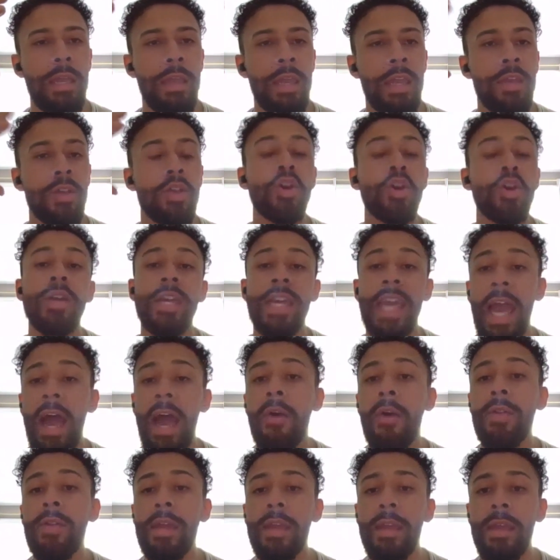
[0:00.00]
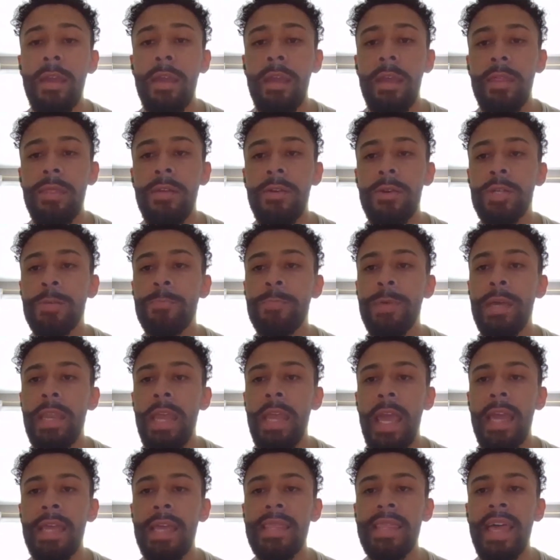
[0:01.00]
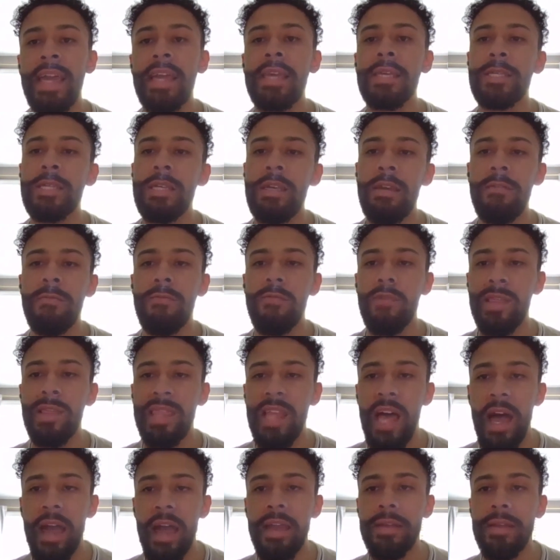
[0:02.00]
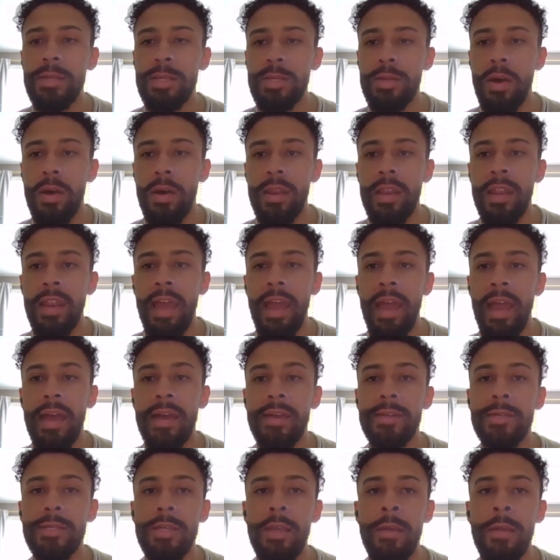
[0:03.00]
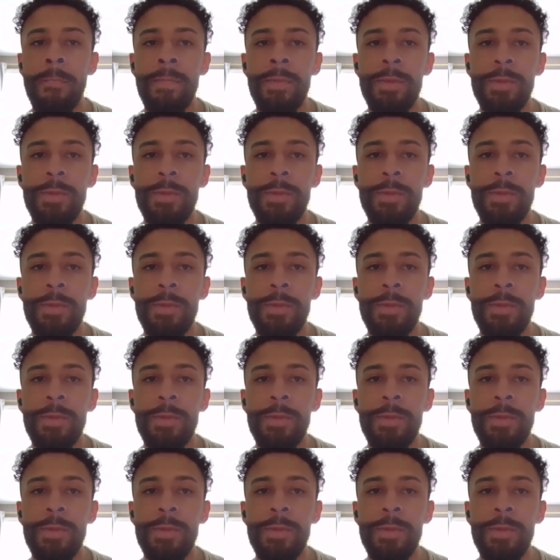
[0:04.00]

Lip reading: in Cook County, there's been a legacy of reliance on it as